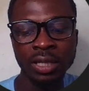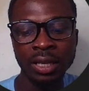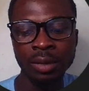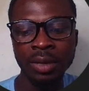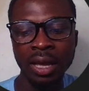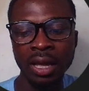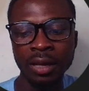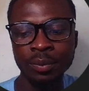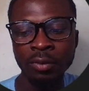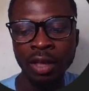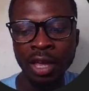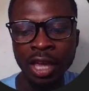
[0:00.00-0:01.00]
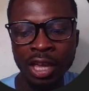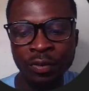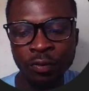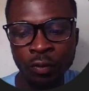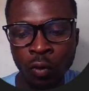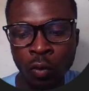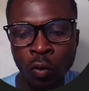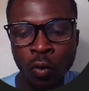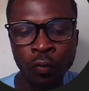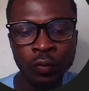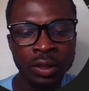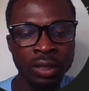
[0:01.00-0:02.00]
Say, yeah, if
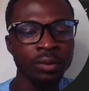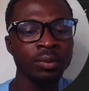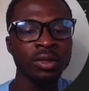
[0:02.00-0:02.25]
Kofi